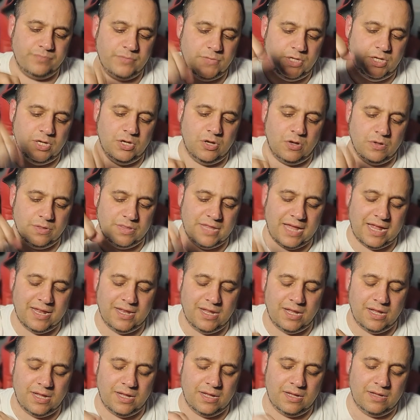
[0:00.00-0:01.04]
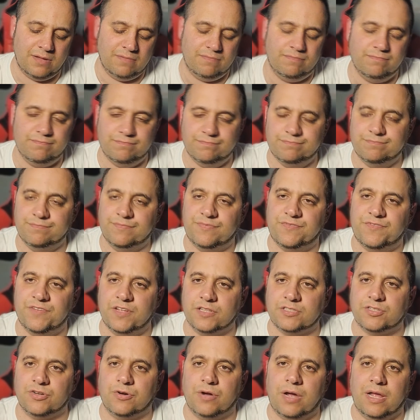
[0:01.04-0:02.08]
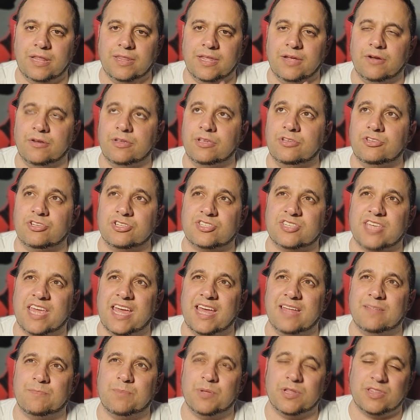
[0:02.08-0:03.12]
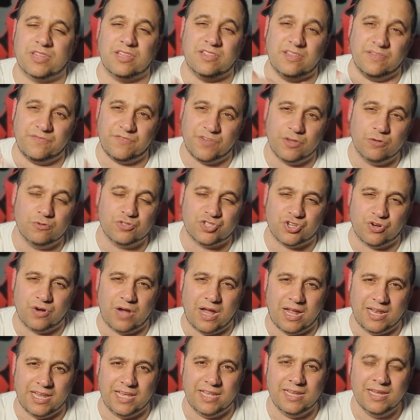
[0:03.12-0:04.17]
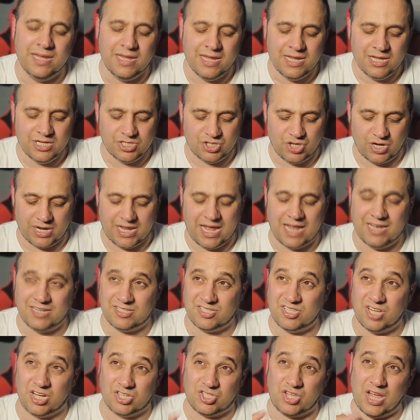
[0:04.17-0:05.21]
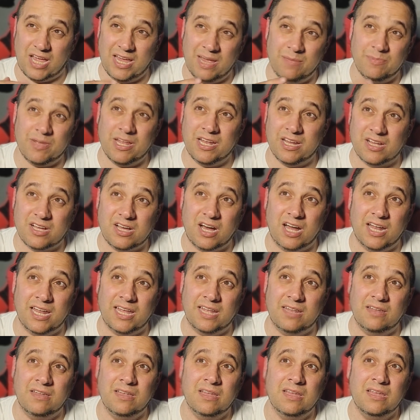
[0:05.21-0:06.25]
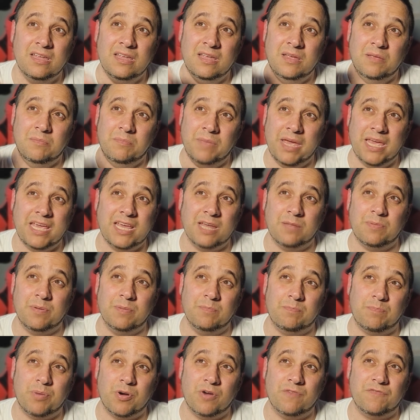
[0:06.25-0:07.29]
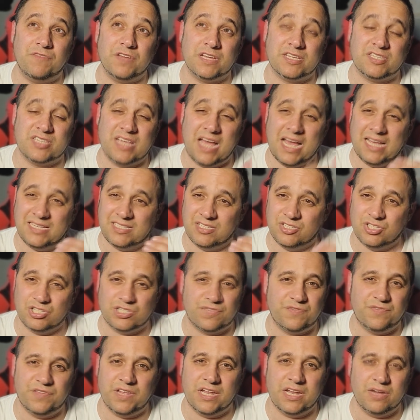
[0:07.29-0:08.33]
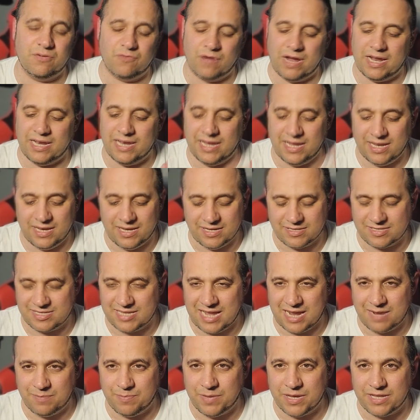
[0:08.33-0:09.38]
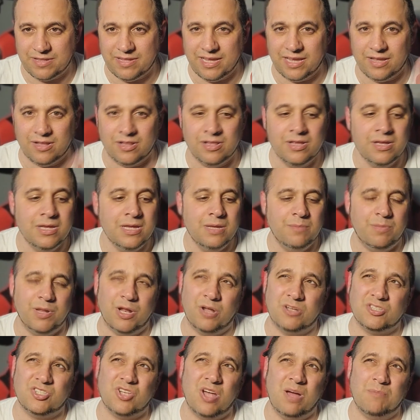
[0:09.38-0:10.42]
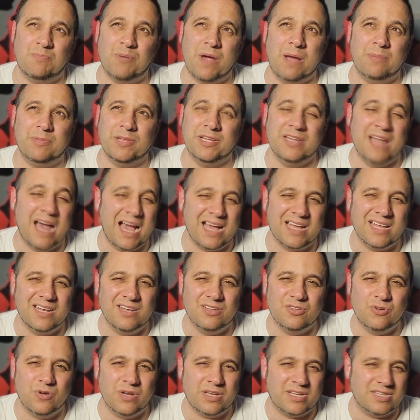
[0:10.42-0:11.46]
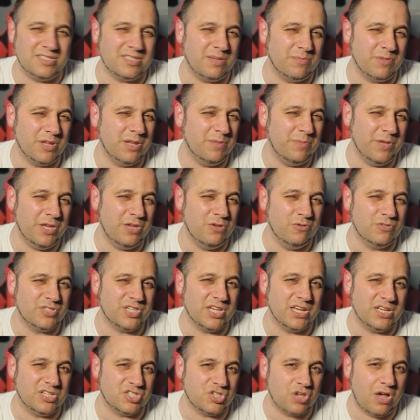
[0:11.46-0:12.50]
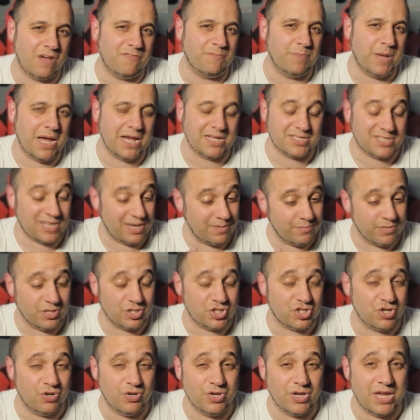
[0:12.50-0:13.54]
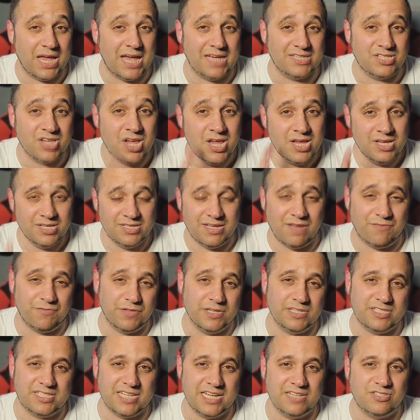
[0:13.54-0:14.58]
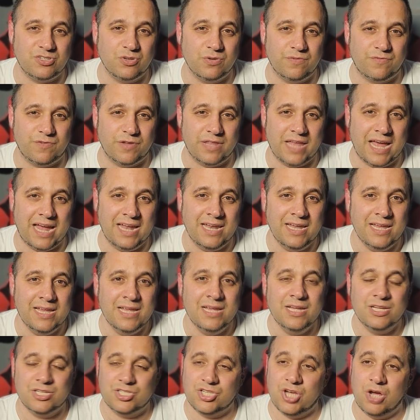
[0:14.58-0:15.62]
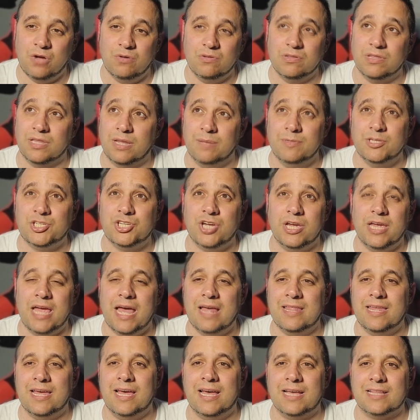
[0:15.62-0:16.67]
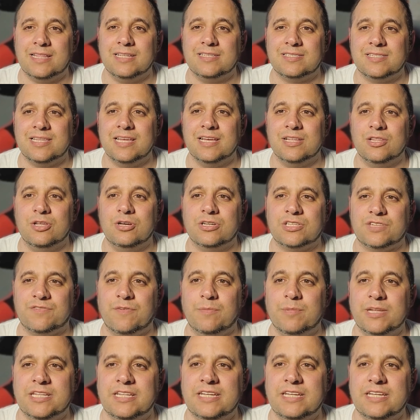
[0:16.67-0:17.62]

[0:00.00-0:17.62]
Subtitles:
you know, that filter on there. You just can't put the diffuser on it, so it kind of sucks. So I am gonna cut it, make it in perfect size, and just fit it right in. It's not a big deal. But also, I'm probably not going to do it because I'm going to be using a softbox that I'm going to show you guys. Definitely stay tuned for that. So let me show you how the heck this thing looks from a